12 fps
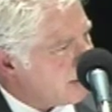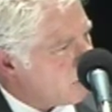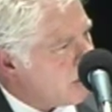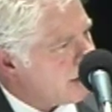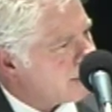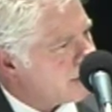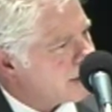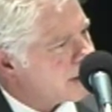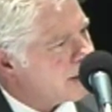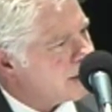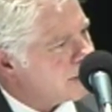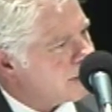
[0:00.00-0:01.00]
whether it
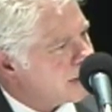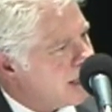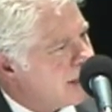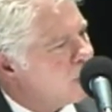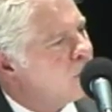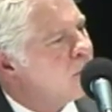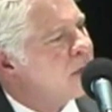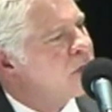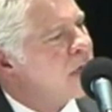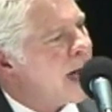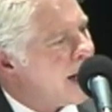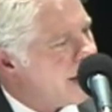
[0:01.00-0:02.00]
can do the
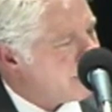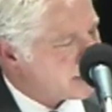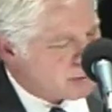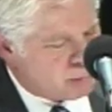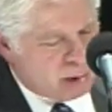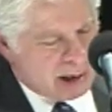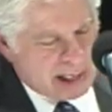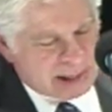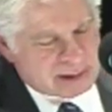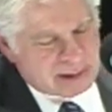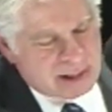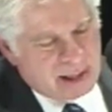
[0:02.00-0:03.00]
job as a
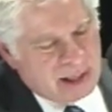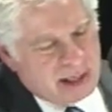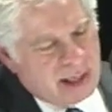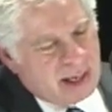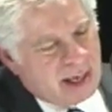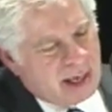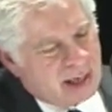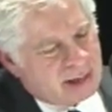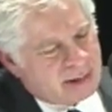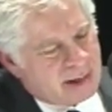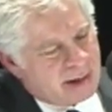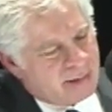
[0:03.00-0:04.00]
price. And
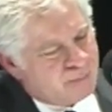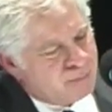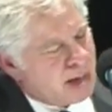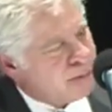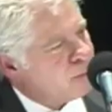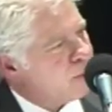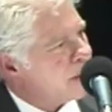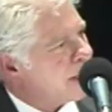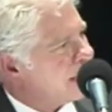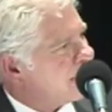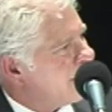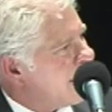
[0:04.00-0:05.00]
maybe we'll
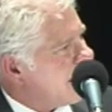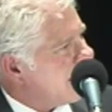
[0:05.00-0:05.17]
get to that